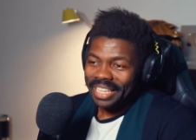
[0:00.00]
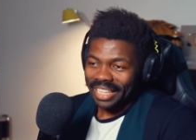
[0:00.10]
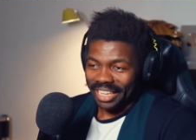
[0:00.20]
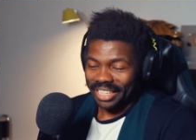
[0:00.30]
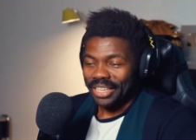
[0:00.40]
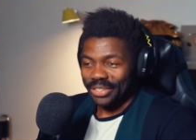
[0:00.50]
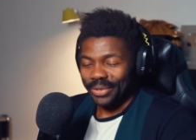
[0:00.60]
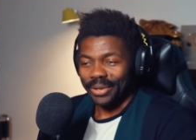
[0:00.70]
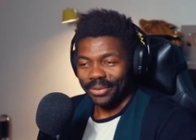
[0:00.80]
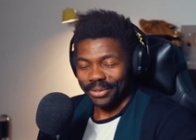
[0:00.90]
Like,
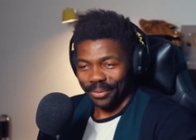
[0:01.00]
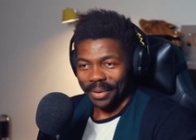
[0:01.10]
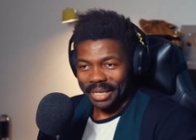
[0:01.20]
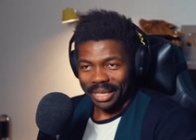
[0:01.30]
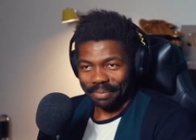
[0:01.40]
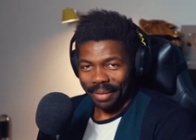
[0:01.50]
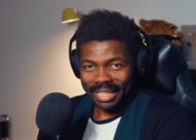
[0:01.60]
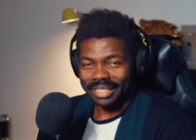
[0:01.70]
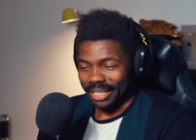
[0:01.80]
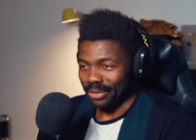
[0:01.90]
you know the way that
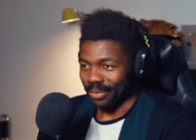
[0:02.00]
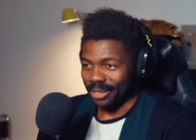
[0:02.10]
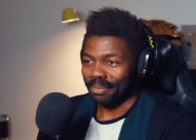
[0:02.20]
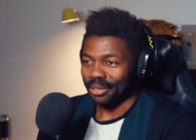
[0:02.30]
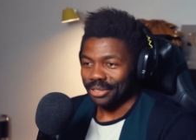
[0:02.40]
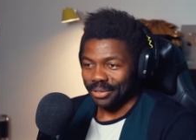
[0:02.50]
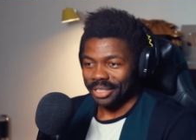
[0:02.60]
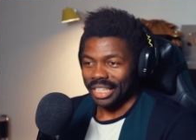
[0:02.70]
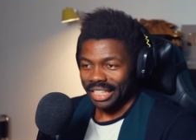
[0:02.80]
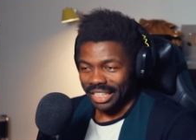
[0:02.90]
men tend to respond to
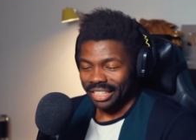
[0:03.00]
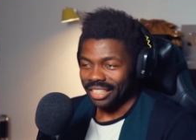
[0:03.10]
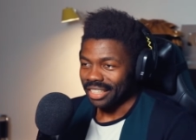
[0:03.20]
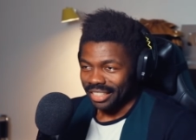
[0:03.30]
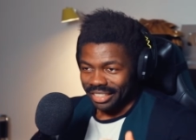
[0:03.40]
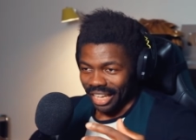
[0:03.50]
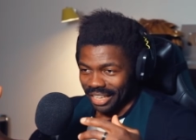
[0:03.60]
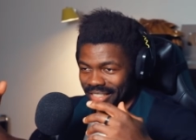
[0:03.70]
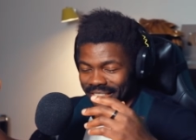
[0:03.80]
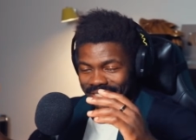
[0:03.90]
cheating?
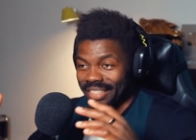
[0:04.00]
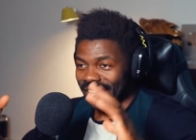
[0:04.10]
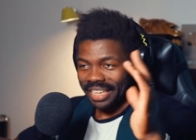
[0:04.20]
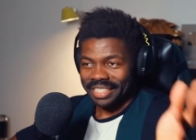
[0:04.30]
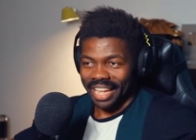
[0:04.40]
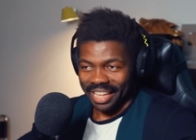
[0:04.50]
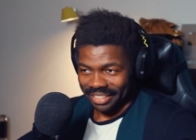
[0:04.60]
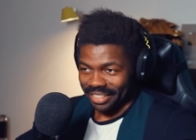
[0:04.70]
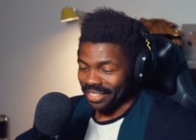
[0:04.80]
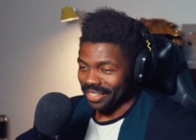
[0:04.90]
That's that's that,
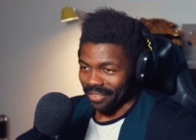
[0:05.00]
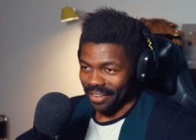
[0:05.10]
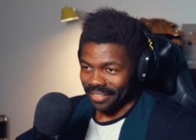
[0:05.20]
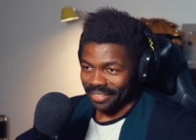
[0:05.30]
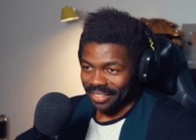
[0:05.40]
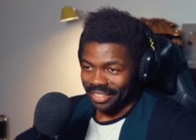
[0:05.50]
right?